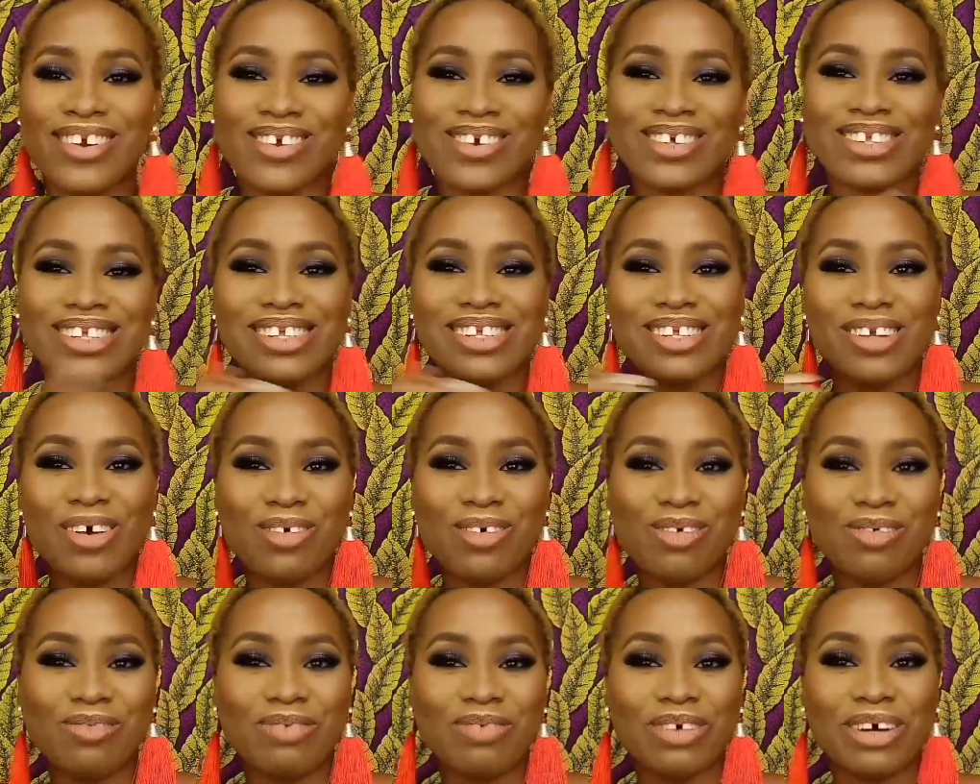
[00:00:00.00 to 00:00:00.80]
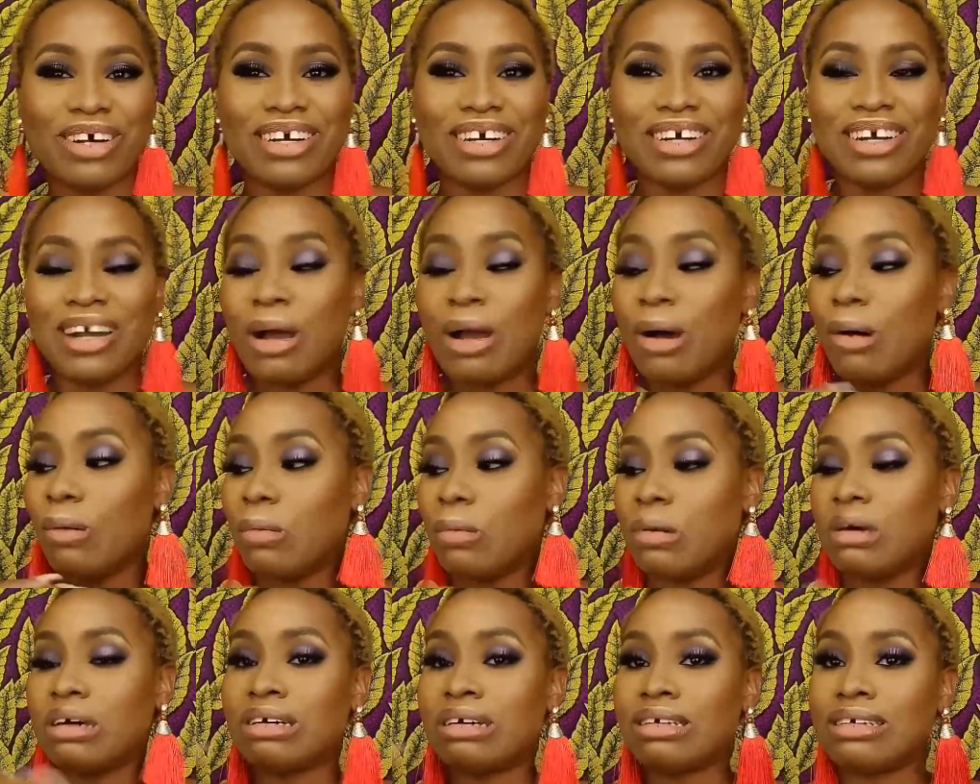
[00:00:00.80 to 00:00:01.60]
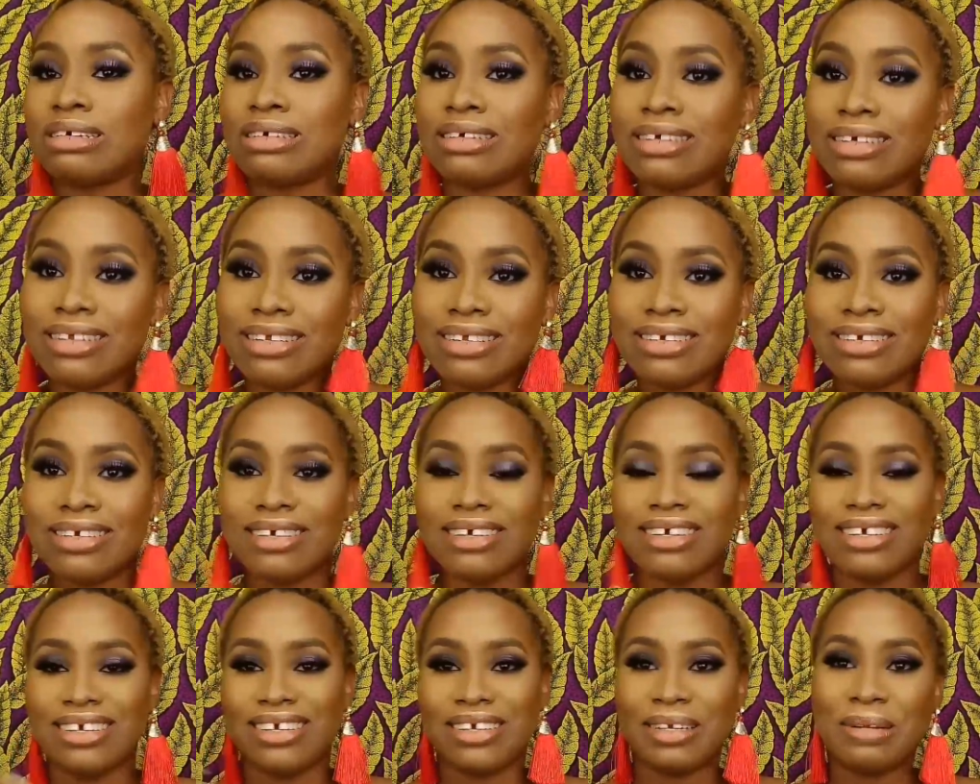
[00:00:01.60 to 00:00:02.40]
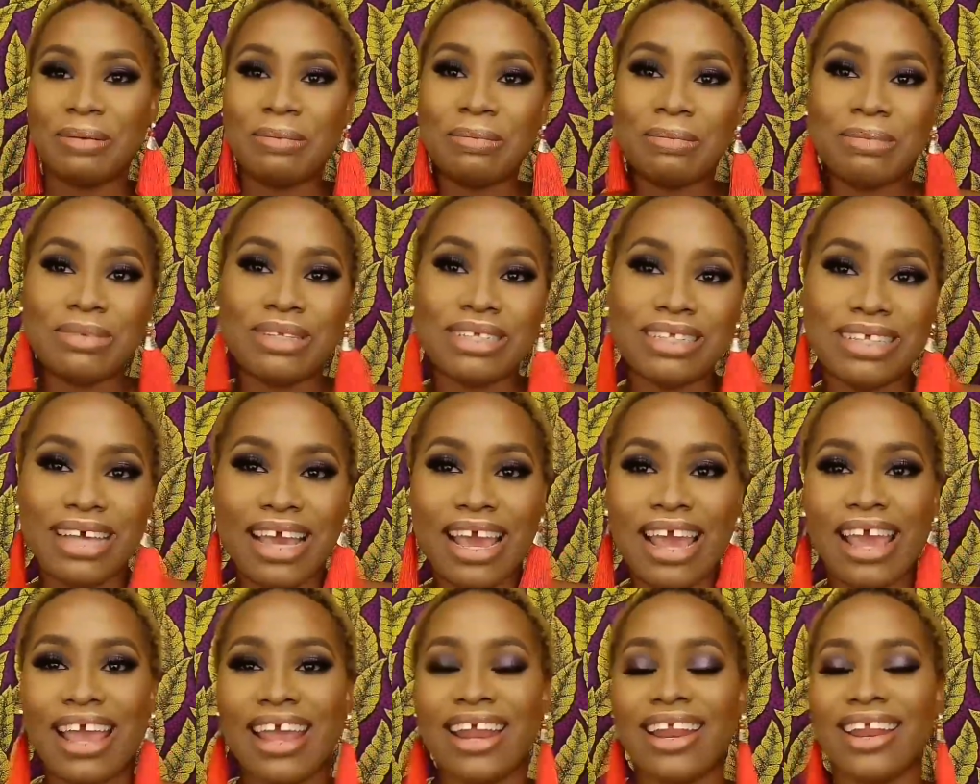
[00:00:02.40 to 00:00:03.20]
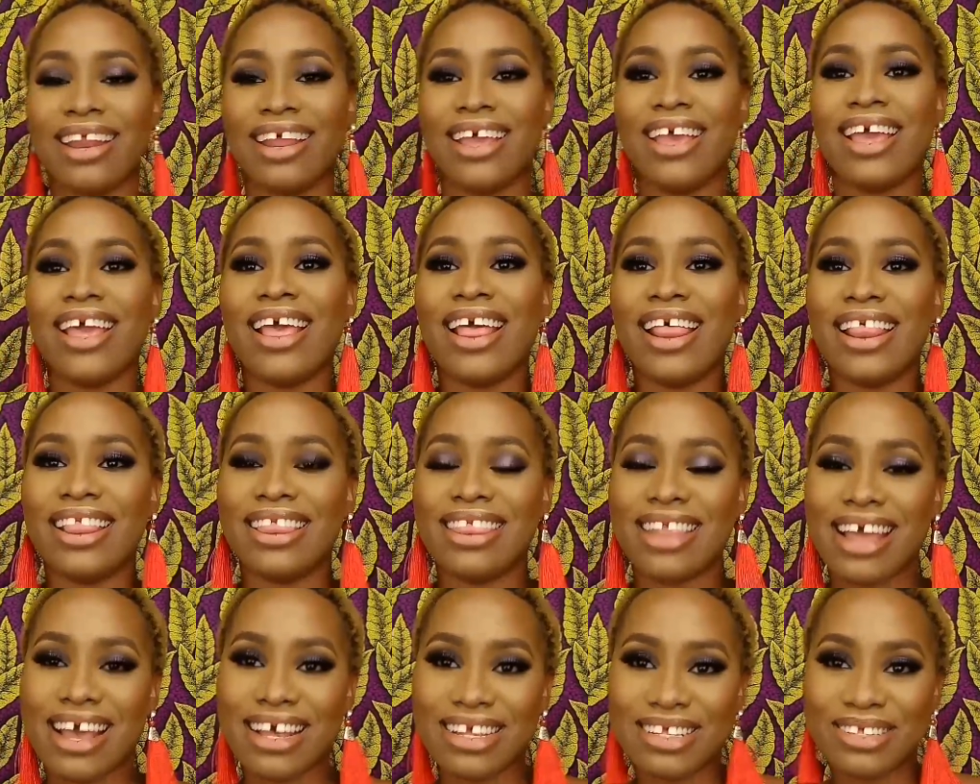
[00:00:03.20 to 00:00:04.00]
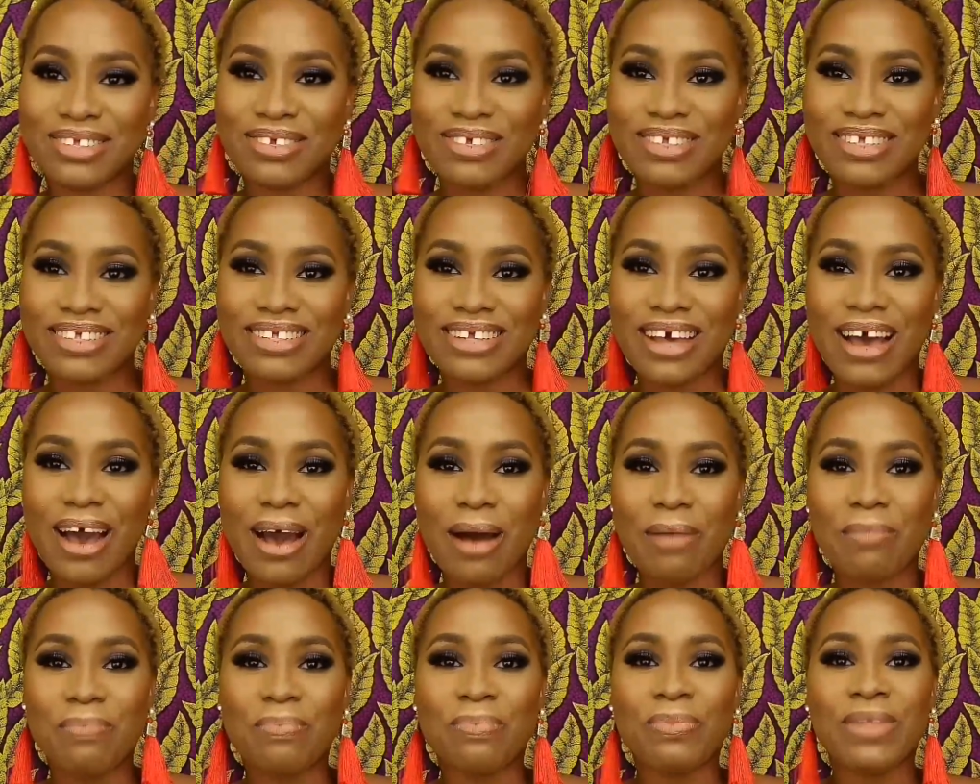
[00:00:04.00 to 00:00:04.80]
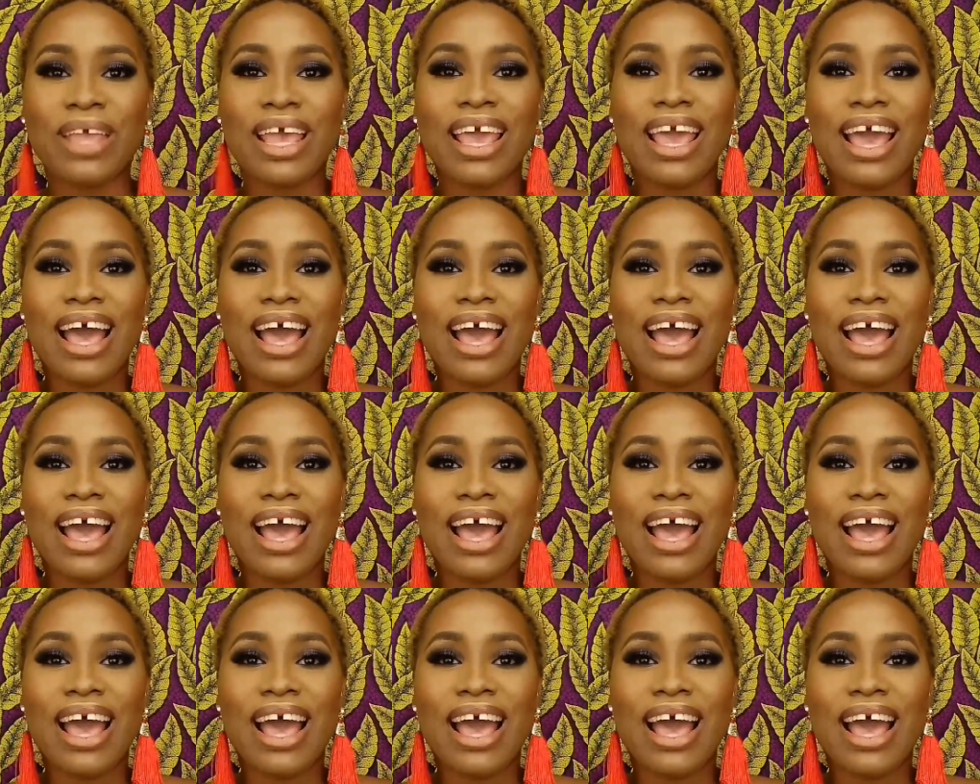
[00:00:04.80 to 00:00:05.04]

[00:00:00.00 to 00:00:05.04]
Crossing over for a good look, you know what I'm saying? That's what's up.